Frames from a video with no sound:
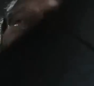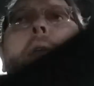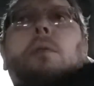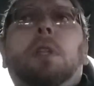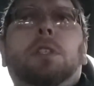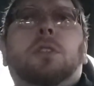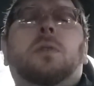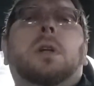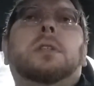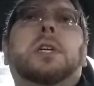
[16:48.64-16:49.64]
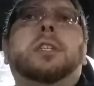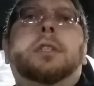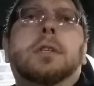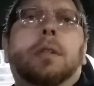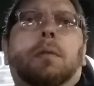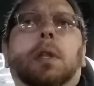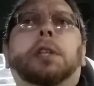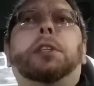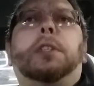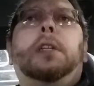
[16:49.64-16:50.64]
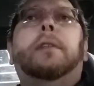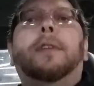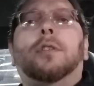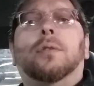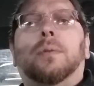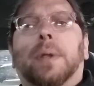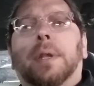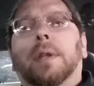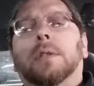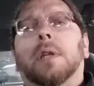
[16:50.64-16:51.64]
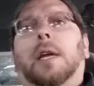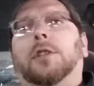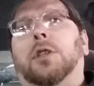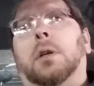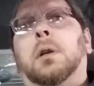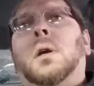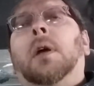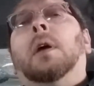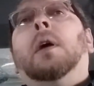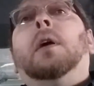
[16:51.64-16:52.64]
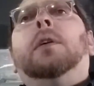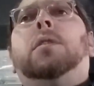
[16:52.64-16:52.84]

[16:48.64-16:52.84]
the religious organizations and the religious individuals within this nation.